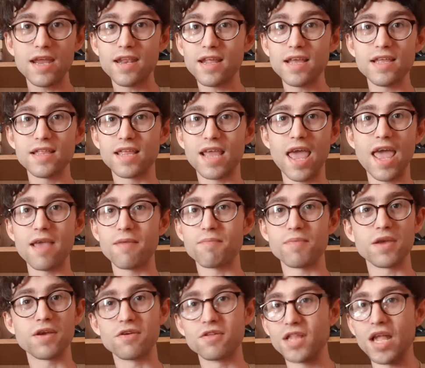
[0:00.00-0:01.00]
these games
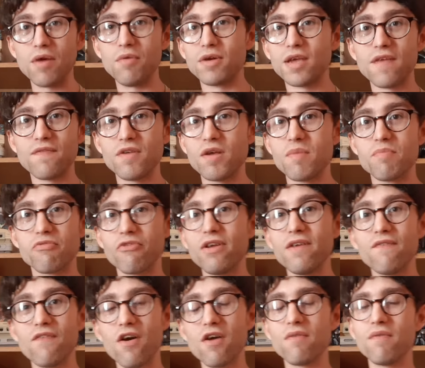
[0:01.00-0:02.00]
because they will give you a
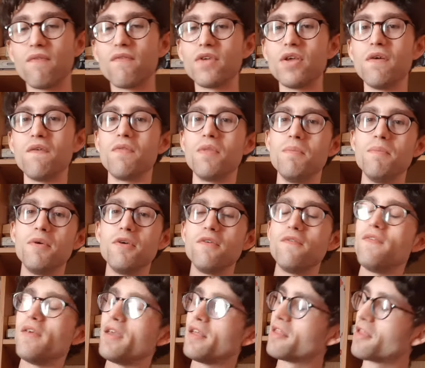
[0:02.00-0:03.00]
brief overview of the
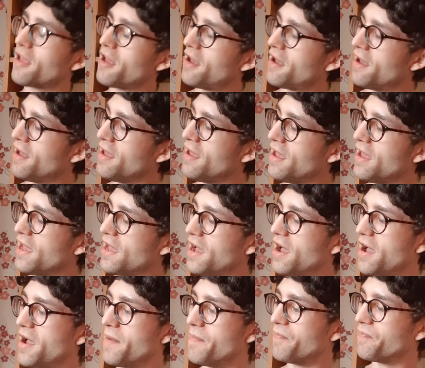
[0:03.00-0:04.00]
movies.
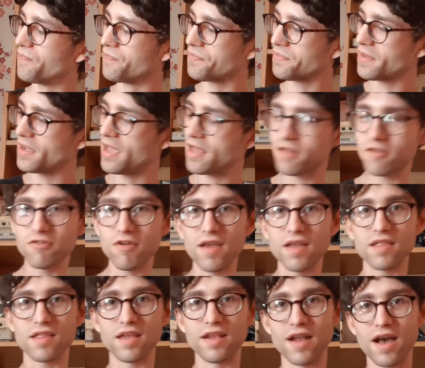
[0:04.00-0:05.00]
It's
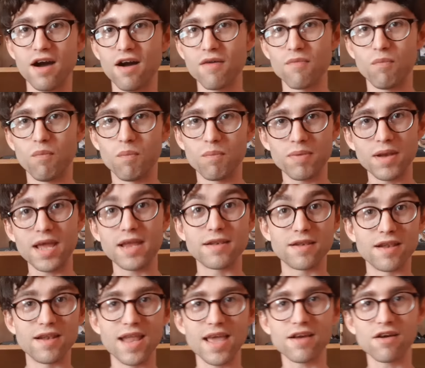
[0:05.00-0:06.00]
crazy that I've played
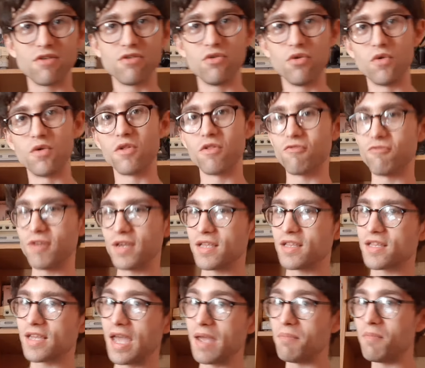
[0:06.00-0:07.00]
the Lego Lord of the
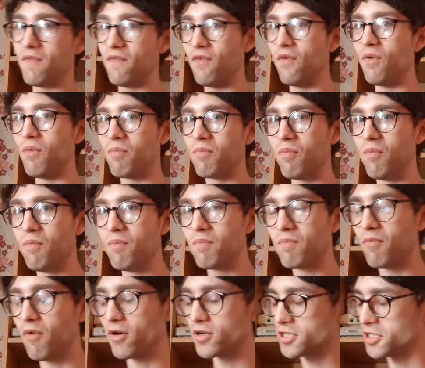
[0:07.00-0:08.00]
Rings game before
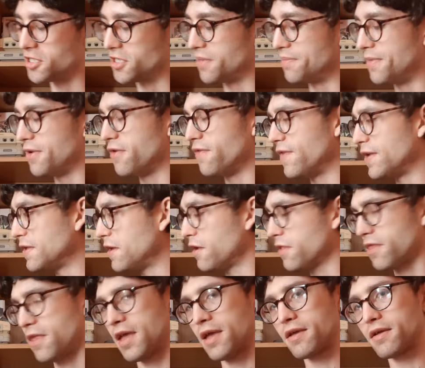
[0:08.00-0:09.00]
watching the movie, I
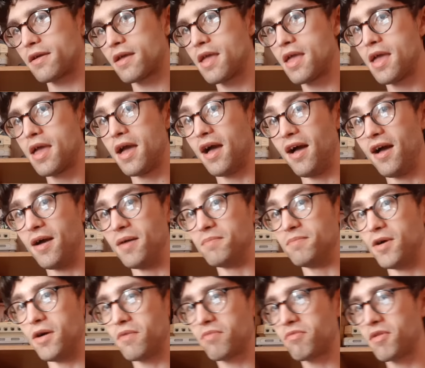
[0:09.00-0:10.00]
think,
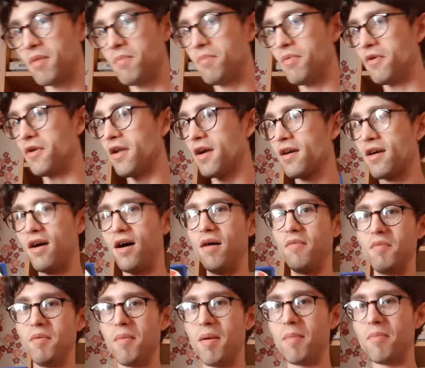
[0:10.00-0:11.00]
at some point. I
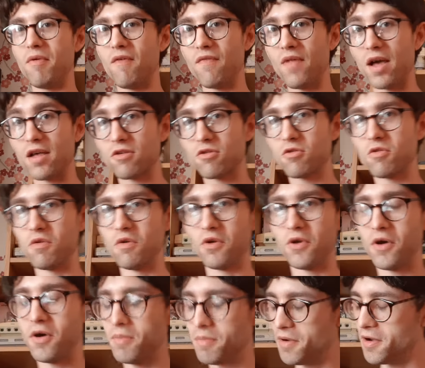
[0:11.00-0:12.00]
can't remember if that's true or
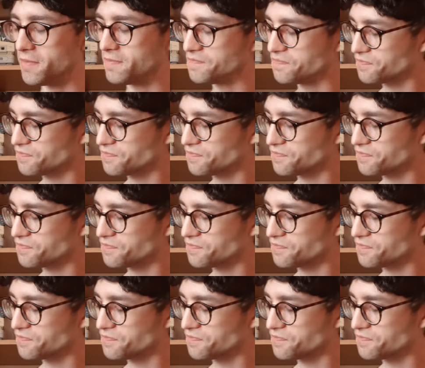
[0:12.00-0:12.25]
not, but